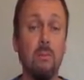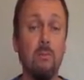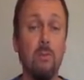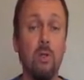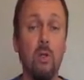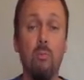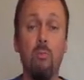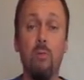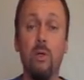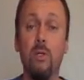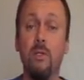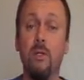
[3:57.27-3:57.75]
I'm
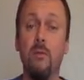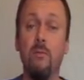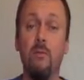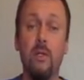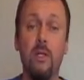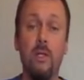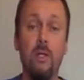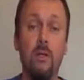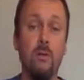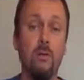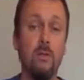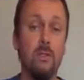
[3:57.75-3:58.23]
going to put the
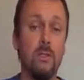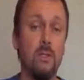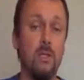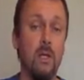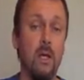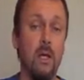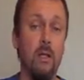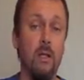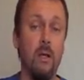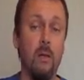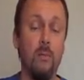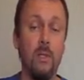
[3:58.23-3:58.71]
videos,
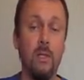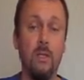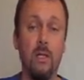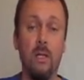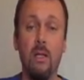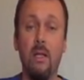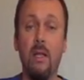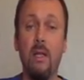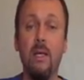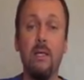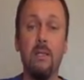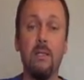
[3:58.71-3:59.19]
the
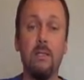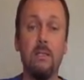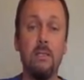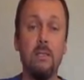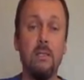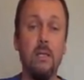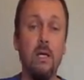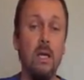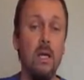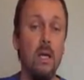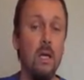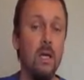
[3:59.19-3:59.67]

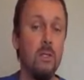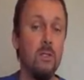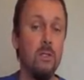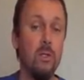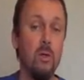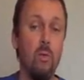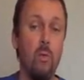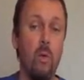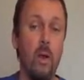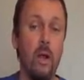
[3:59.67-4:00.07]
links to